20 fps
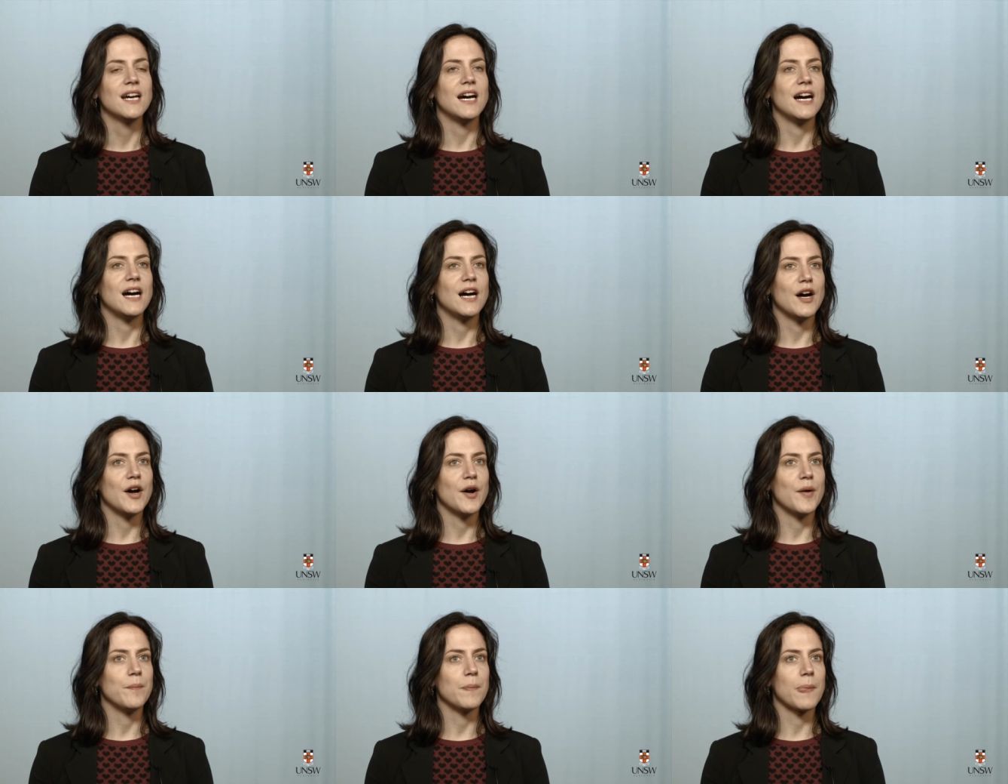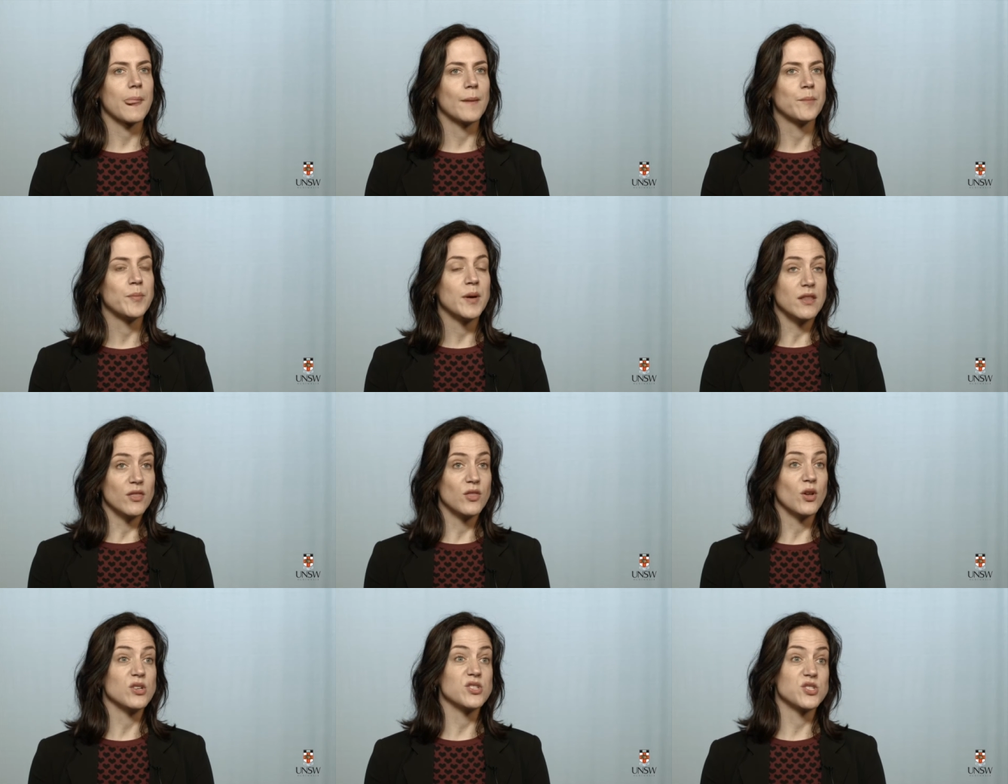Um,
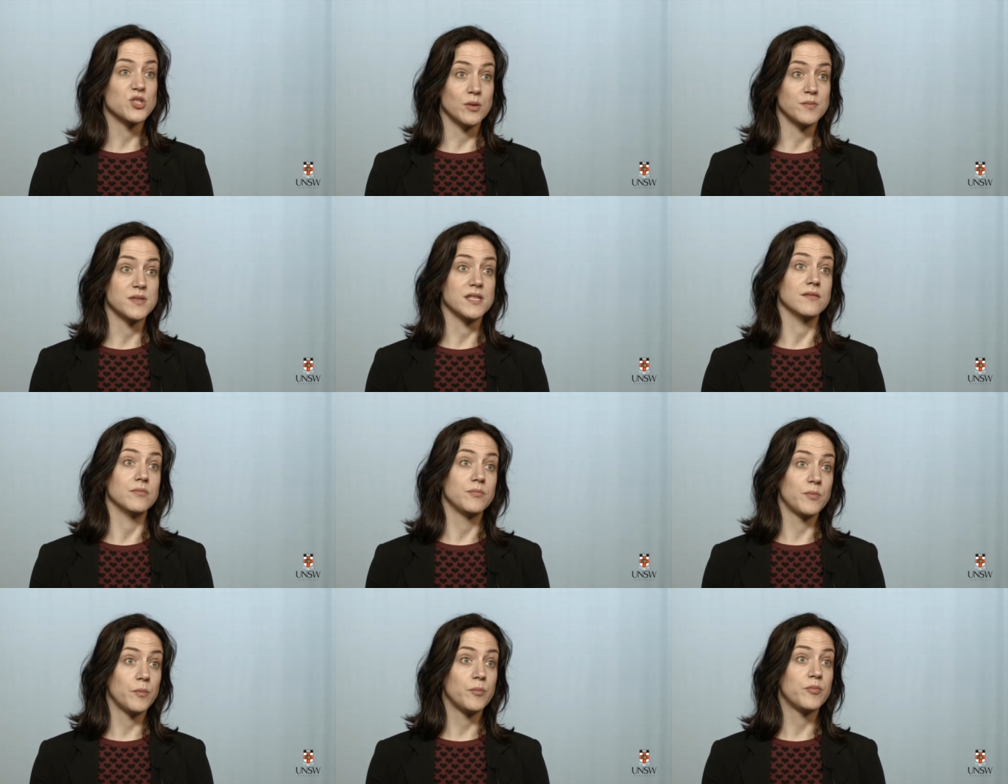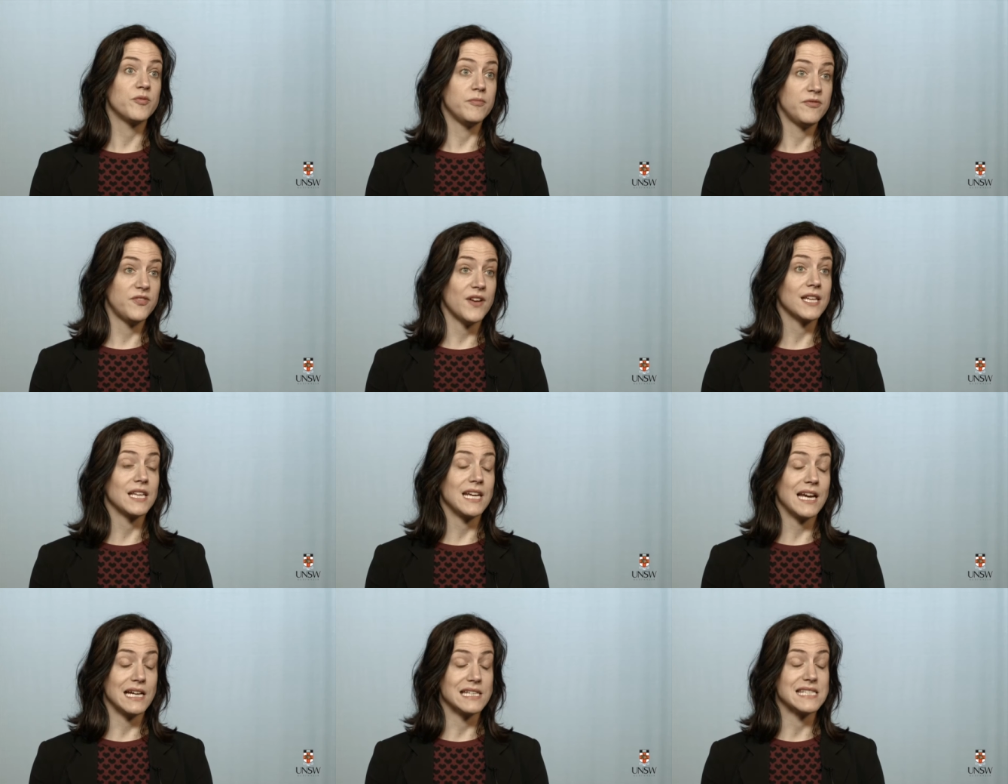but those jobs are
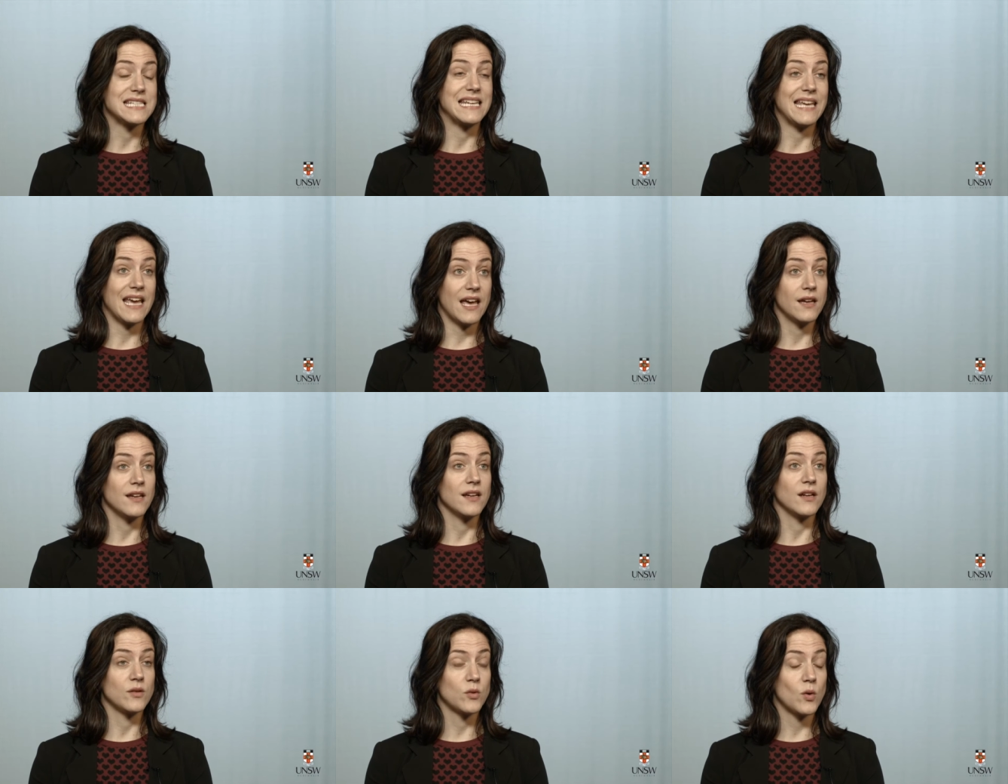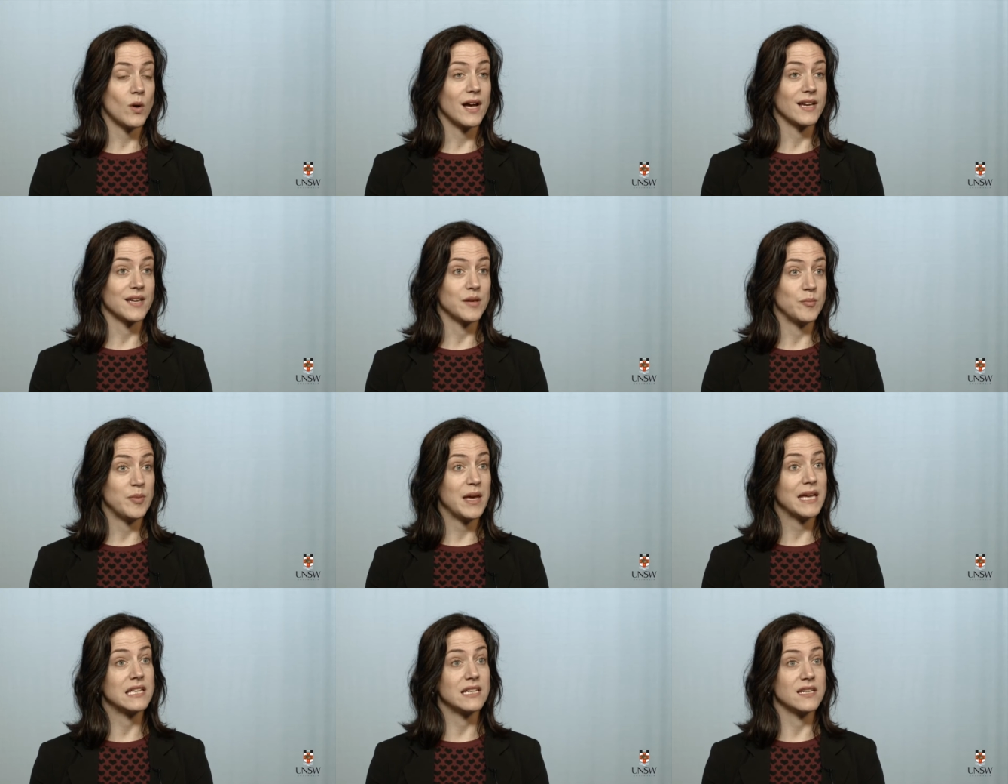fairly hard to get and quite
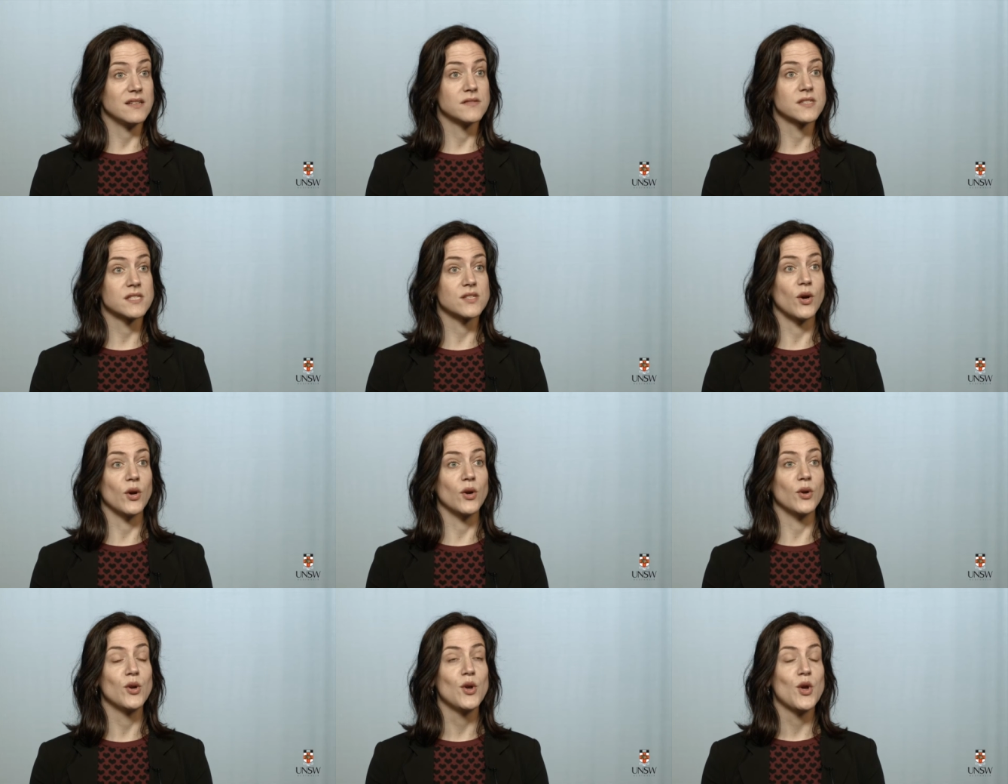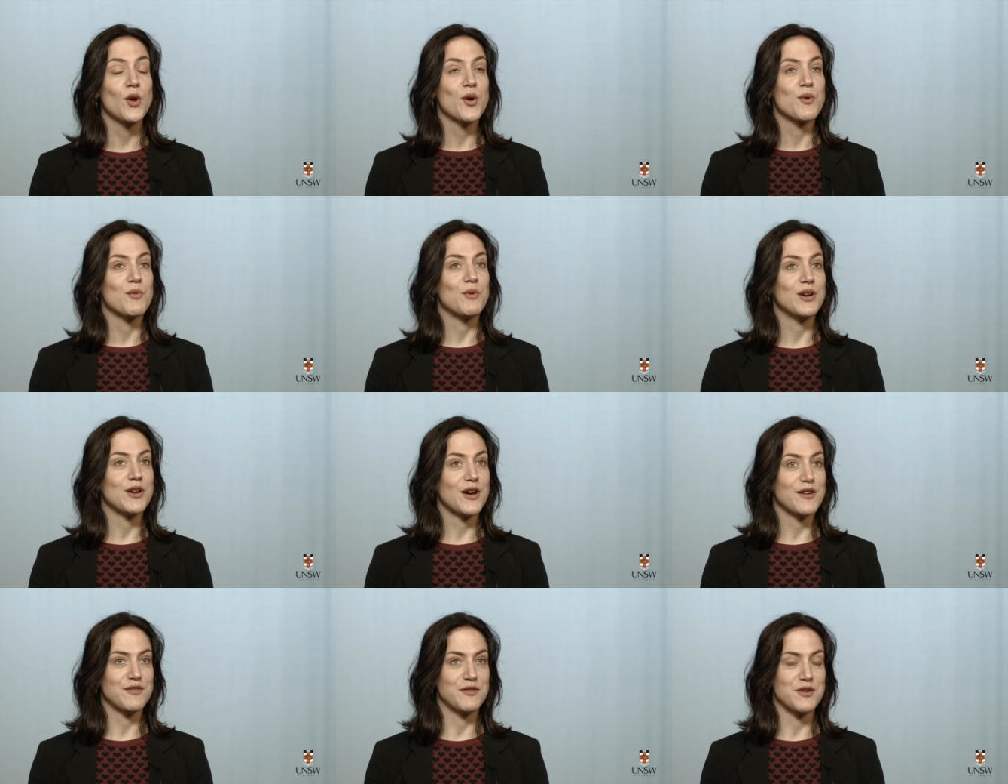competitive. So
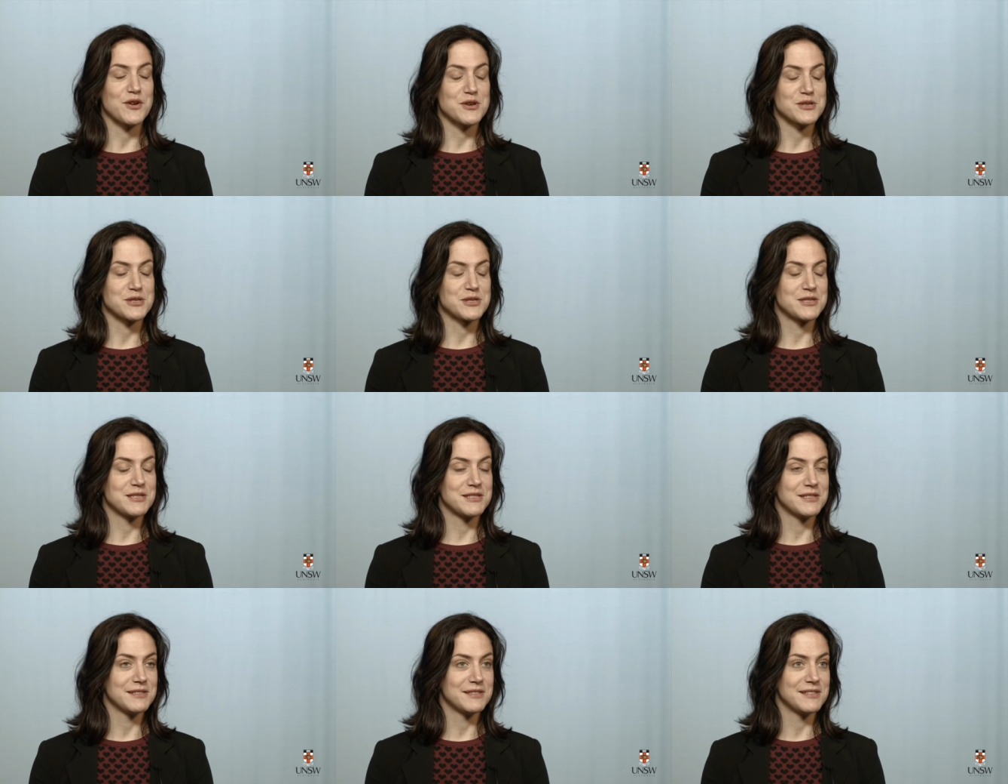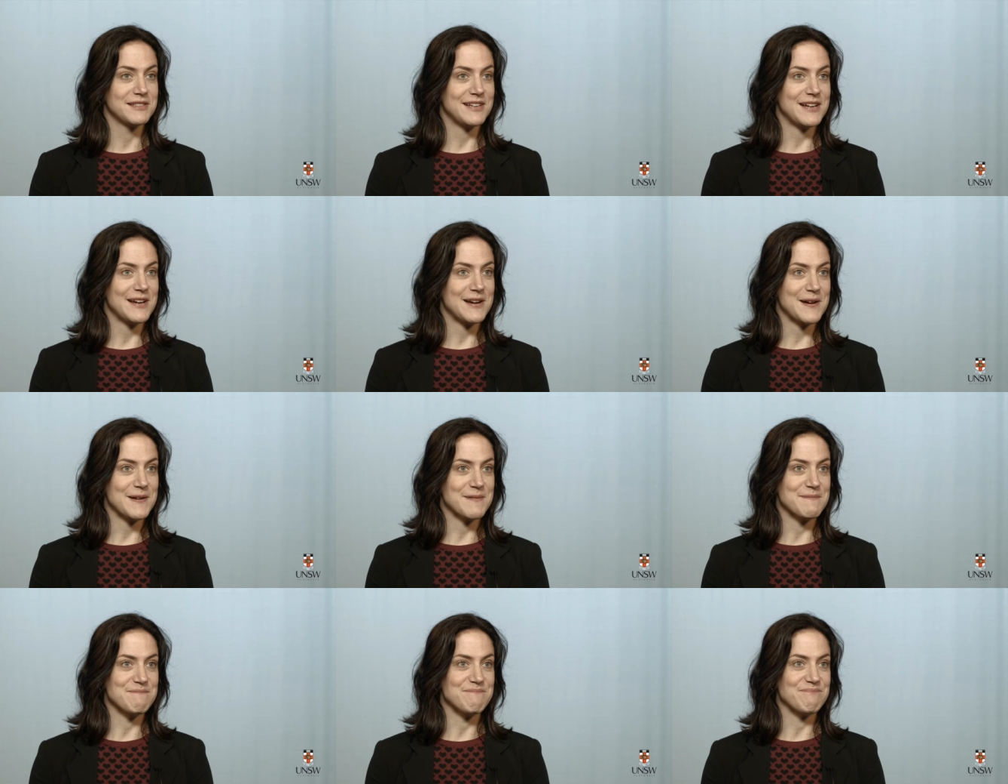when I first
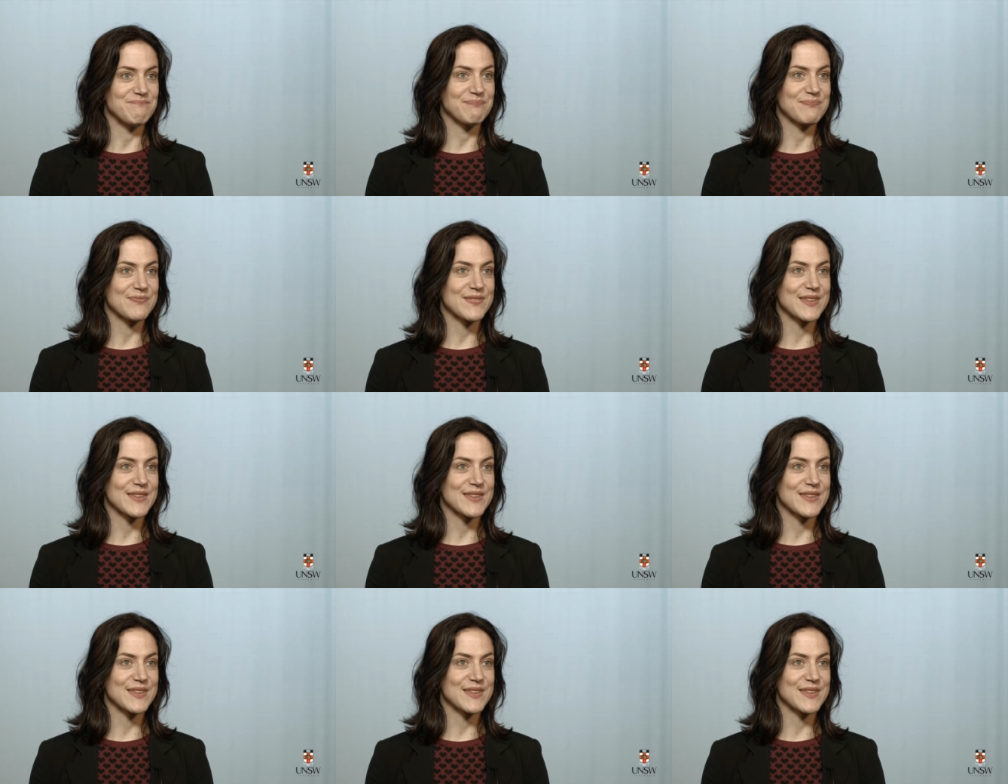um,